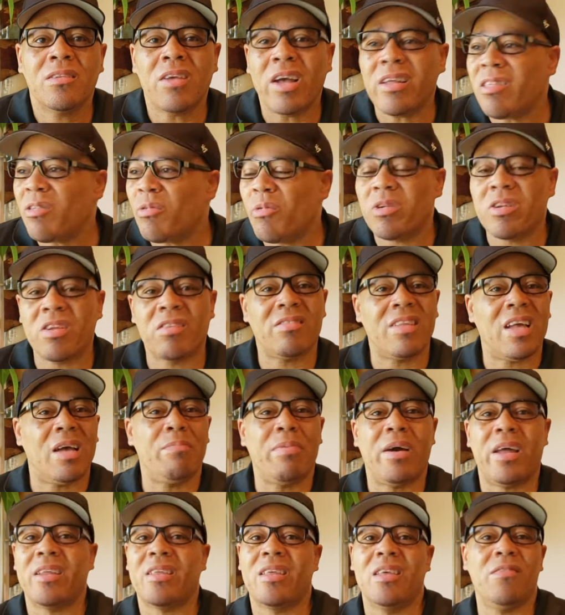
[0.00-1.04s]
So I just want to
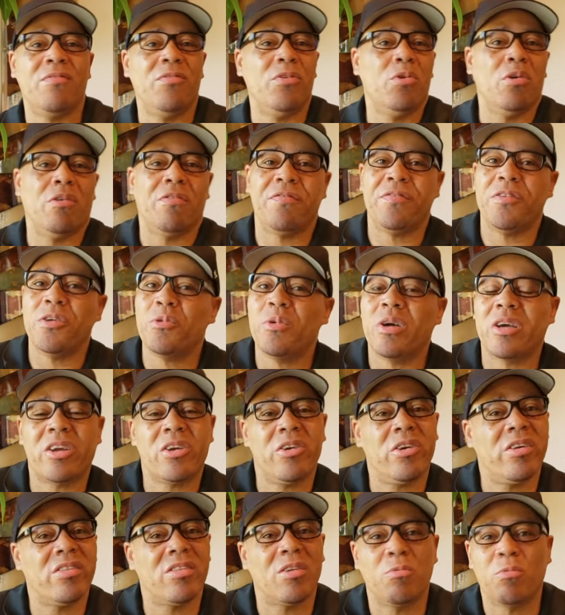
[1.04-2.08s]
stop by to give you a few
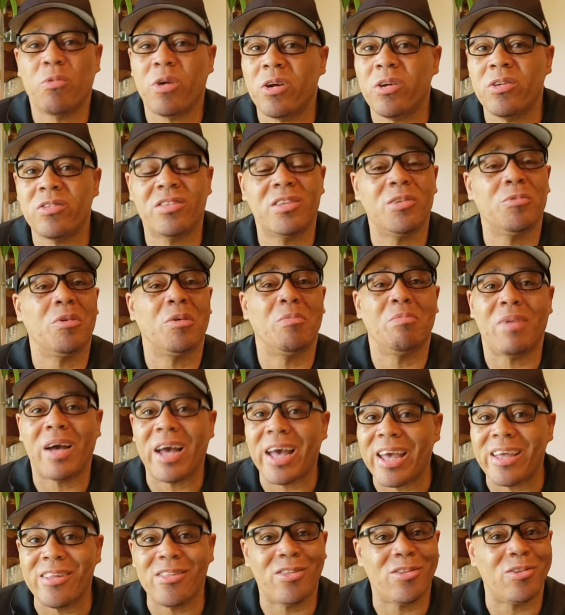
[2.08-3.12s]
encouraging words to
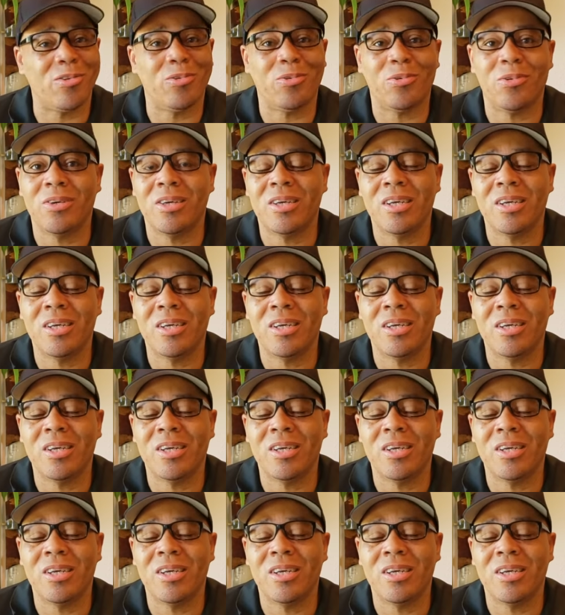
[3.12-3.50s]
remind you